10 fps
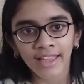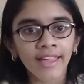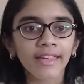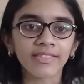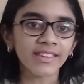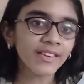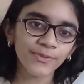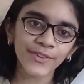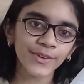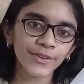In this
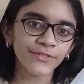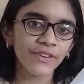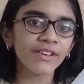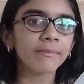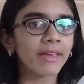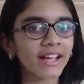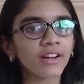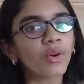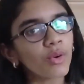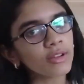video, we will make our
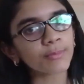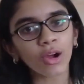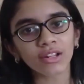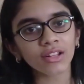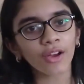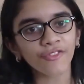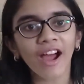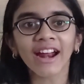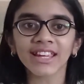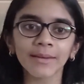own model of
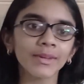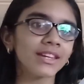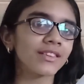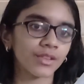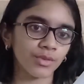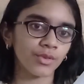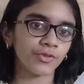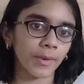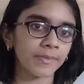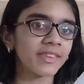Archimedes screw
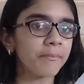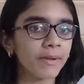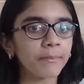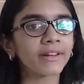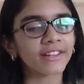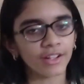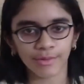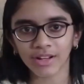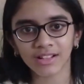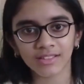from simple
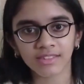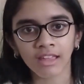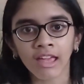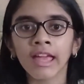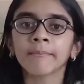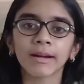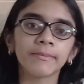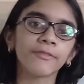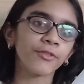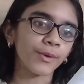materials. But
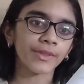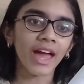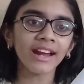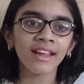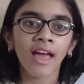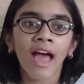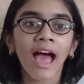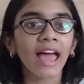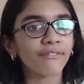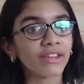before that,
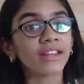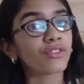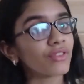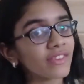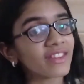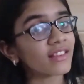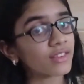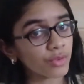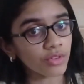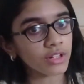I have an interesting
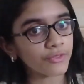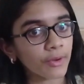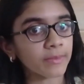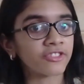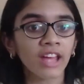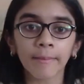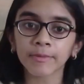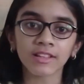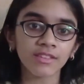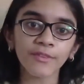story from
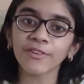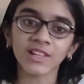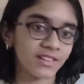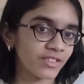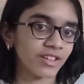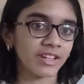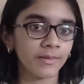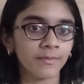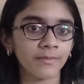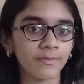chapters of history.